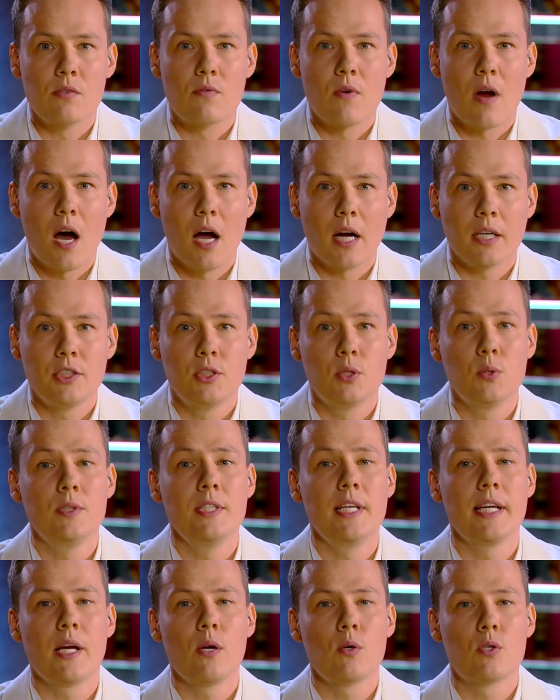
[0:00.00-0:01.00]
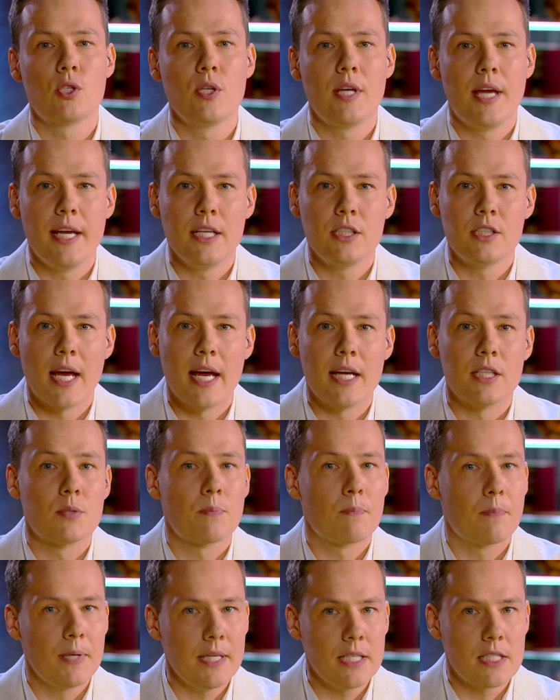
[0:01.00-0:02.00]
Iraq to negotiate
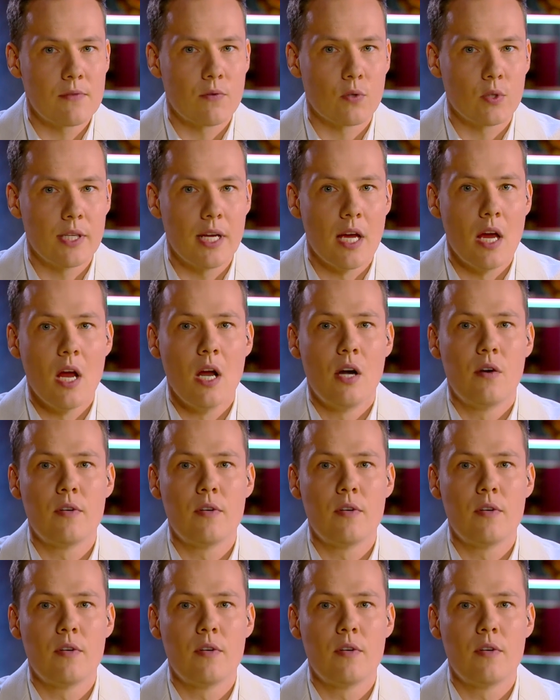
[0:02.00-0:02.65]
and peacefully